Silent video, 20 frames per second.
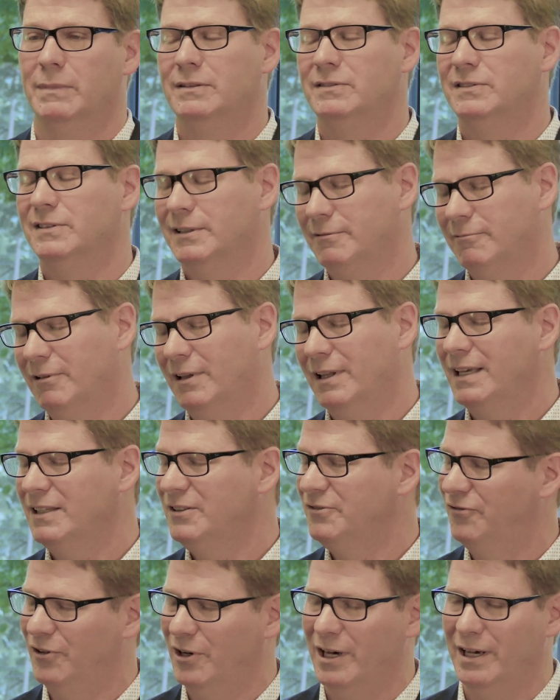I was like, well,
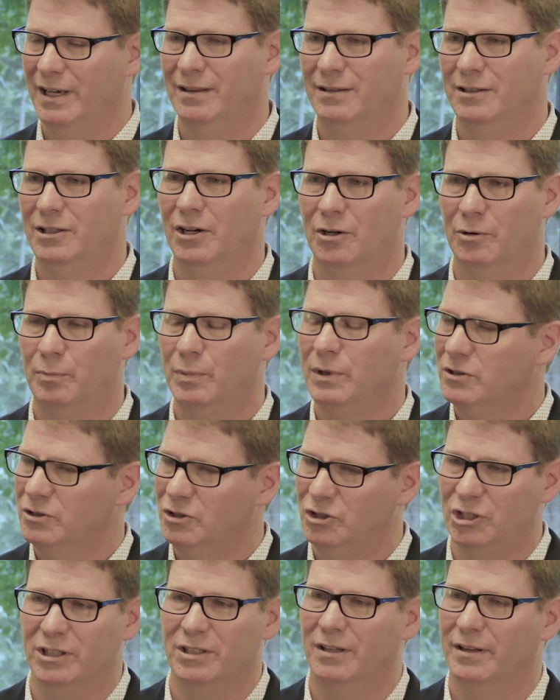that's fine, because
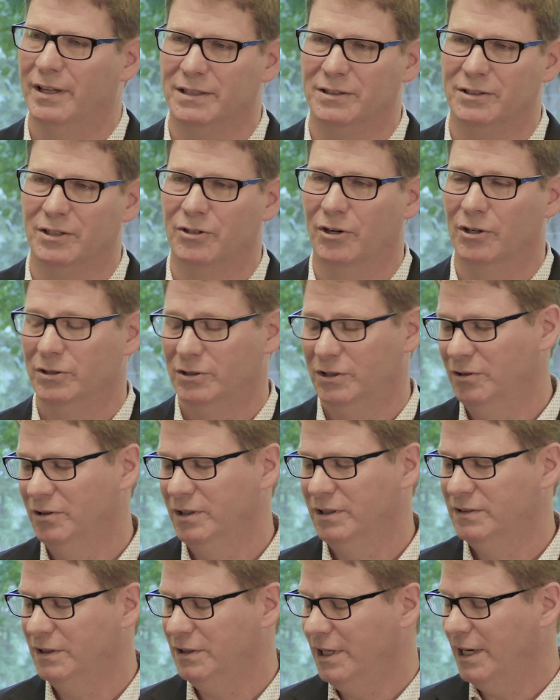Jenna liked the cartoon.
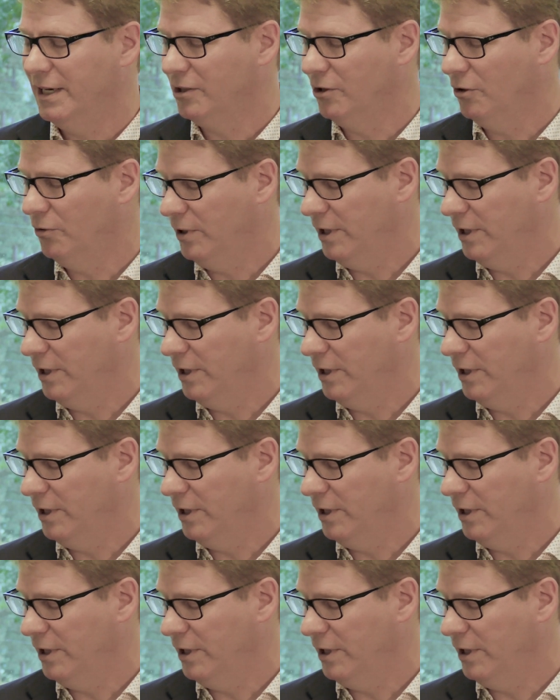I said, yeah, go